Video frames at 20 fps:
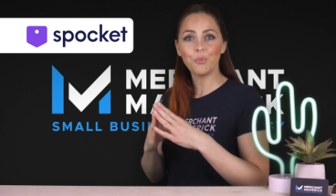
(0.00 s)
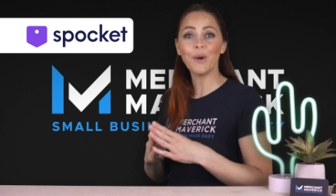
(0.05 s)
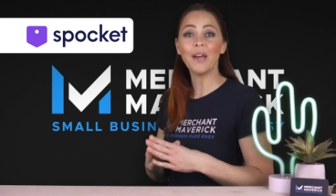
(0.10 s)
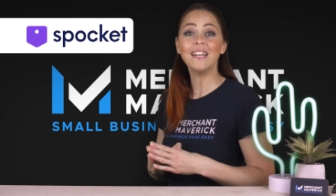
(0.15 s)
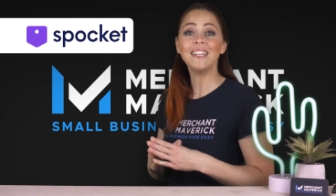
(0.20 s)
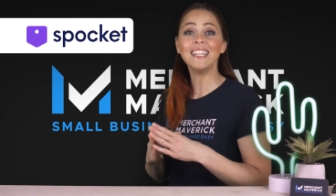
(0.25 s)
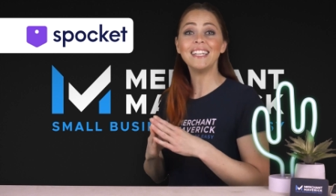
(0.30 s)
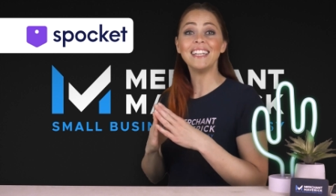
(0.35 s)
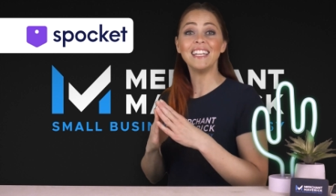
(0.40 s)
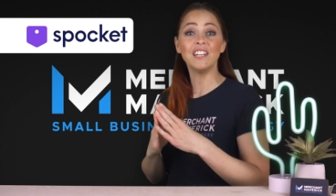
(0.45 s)

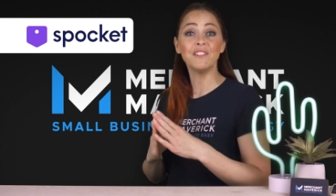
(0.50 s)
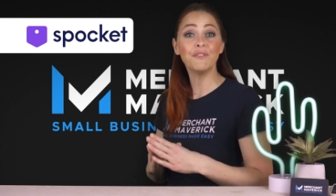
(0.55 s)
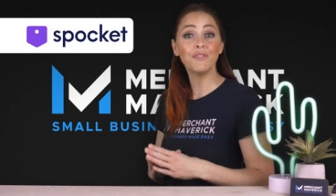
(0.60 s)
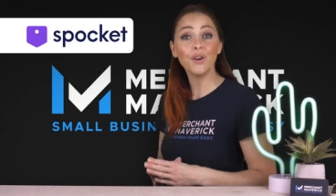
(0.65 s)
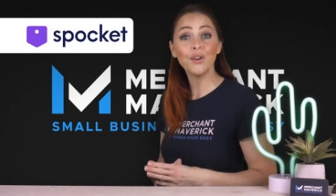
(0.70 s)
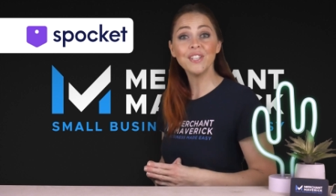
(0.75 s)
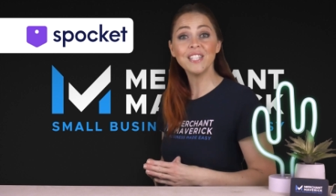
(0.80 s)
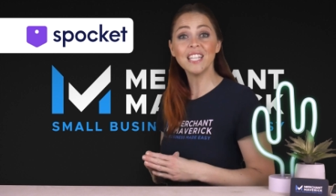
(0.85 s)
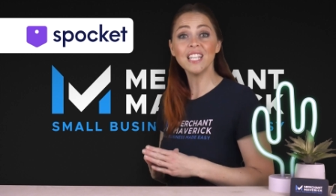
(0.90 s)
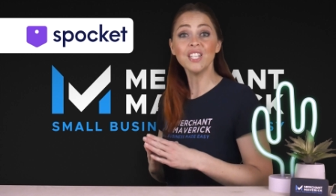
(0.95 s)
branded
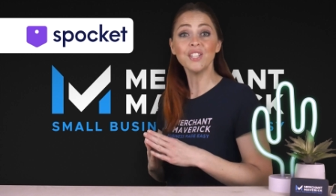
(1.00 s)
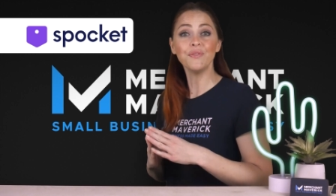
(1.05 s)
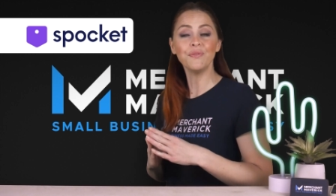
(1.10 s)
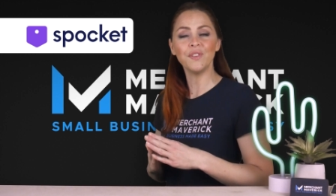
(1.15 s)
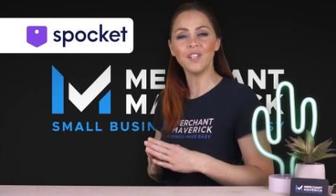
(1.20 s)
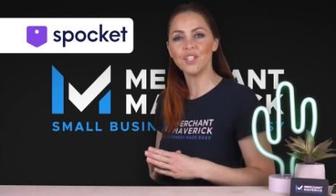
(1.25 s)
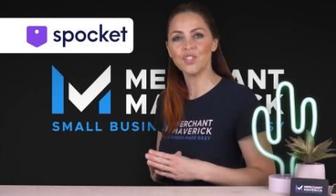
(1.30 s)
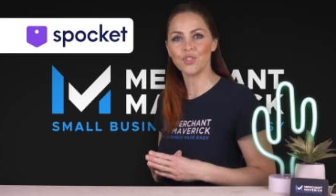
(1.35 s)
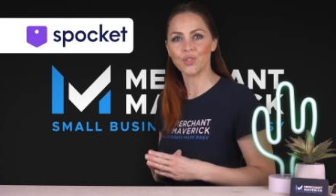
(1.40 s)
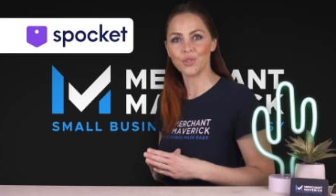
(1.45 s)
invoices
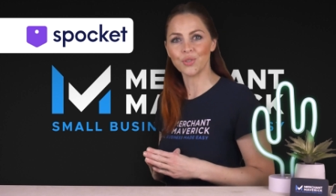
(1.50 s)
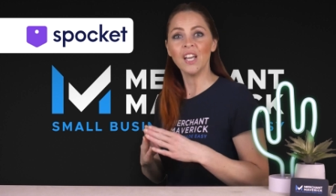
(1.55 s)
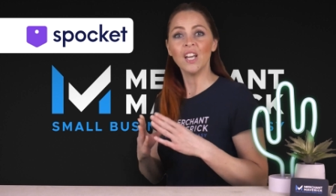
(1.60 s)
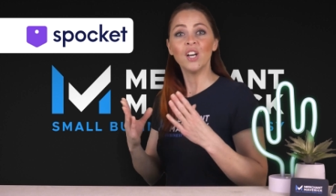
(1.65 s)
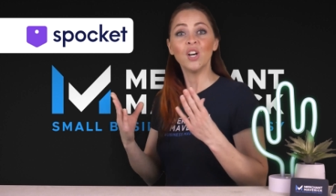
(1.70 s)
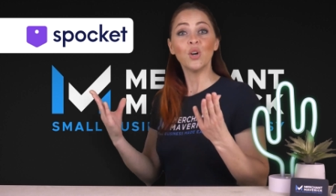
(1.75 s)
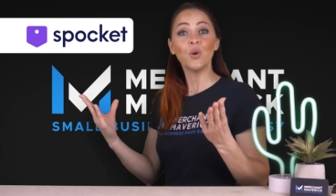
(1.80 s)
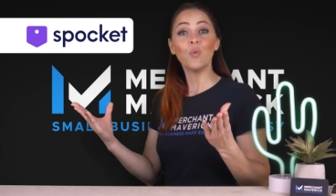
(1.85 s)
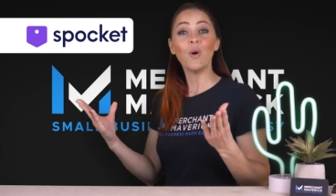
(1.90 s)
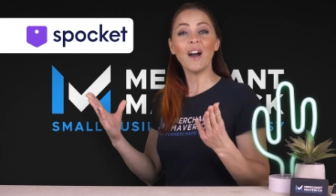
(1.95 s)
feature.
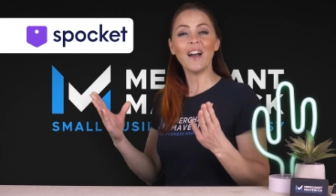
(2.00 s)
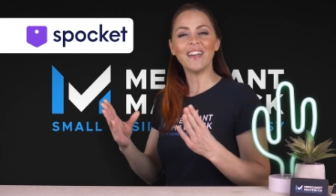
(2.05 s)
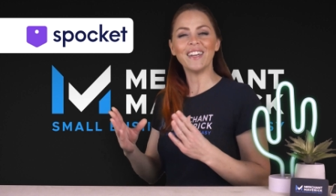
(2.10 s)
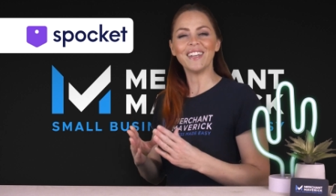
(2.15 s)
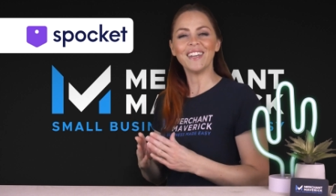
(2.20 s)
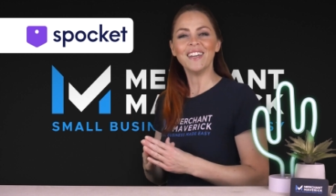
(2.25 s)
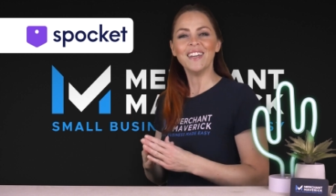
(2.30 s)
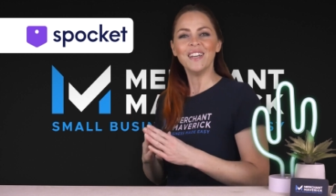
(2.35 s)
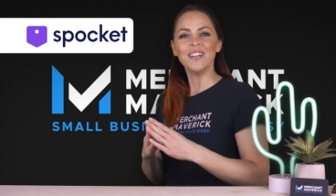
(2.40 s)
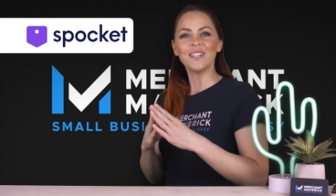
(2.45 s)
Why?